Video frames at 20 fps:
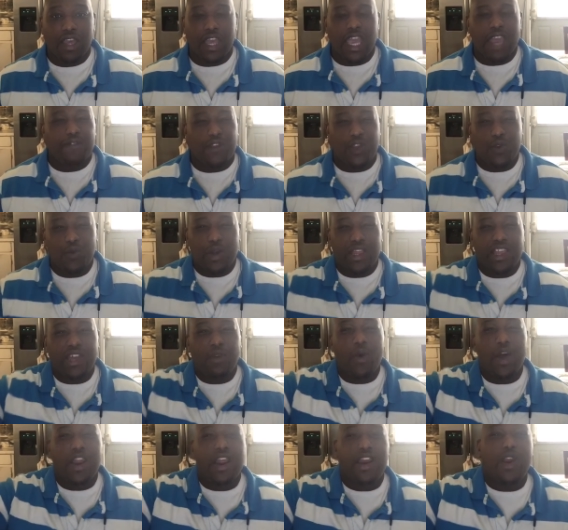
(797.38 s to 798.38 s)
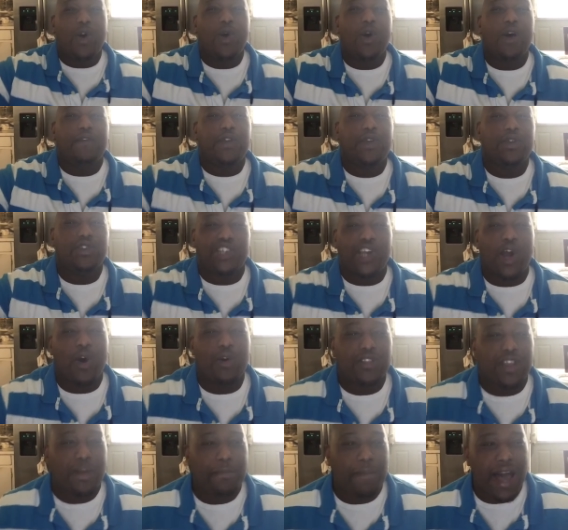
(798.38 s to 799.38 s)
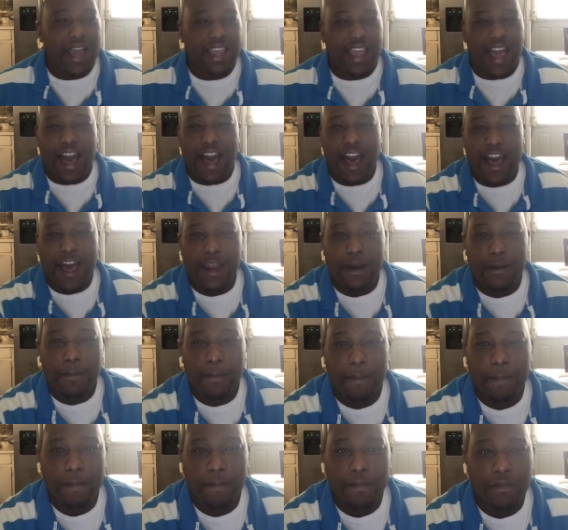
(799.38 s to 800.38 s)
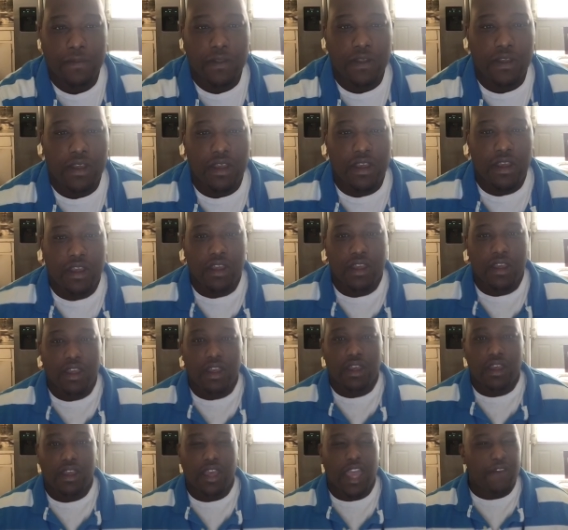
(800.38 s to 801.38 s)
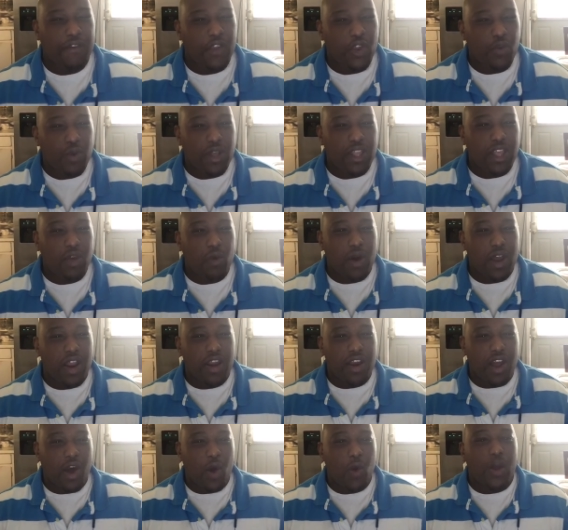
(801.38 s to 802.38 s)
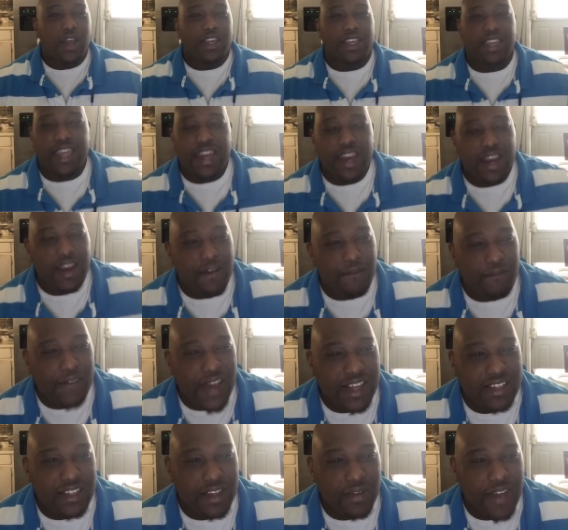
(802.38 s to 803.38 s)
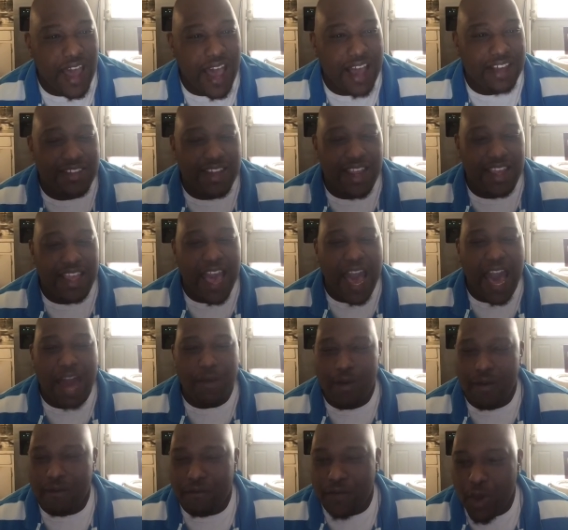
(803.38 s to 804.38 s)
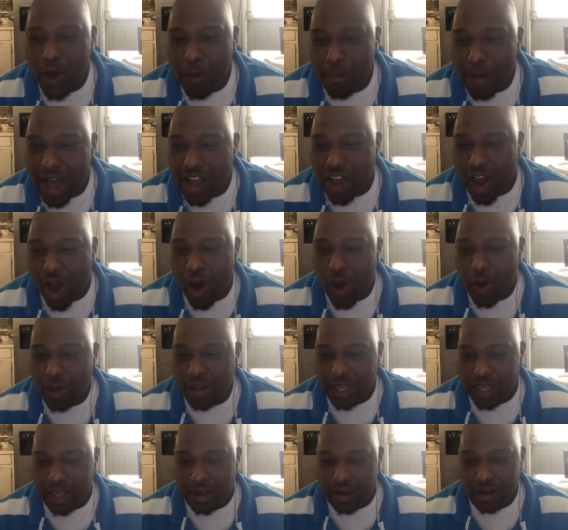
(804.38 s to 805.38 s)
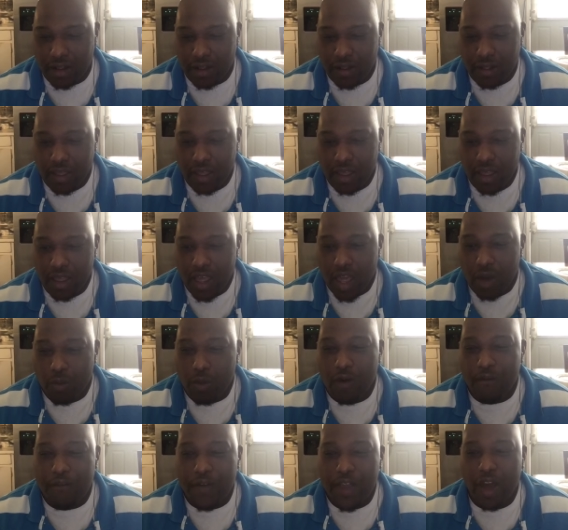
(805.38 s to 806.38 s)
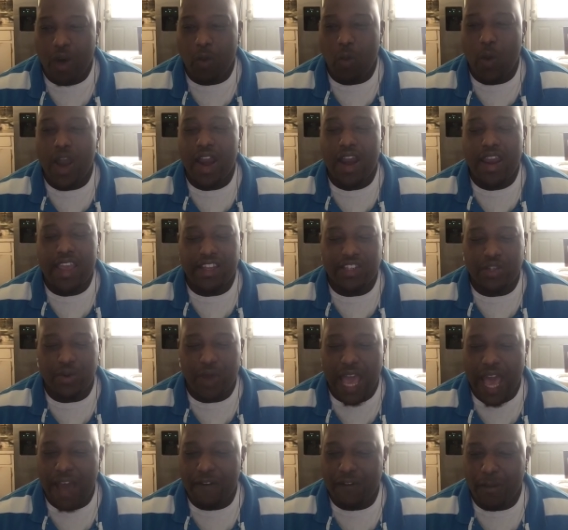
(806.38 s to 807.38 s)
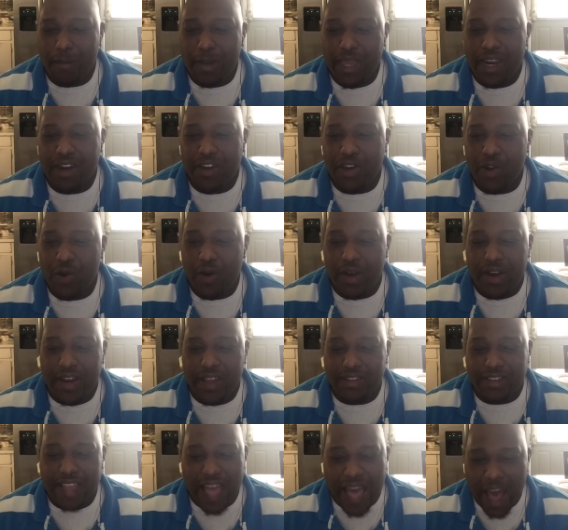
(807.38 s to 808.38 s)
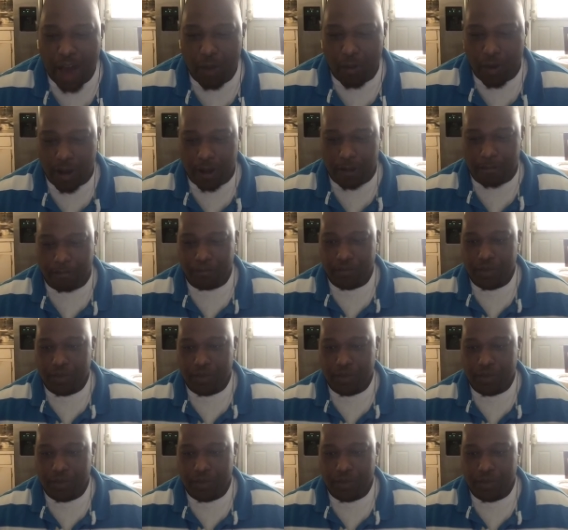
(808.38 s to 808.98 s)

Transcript: If you really want to know if you chosen by God, if you really want to know, get in the face of God. Say, God, reveal my calling. Reveal what it is you have for me to do in this hour.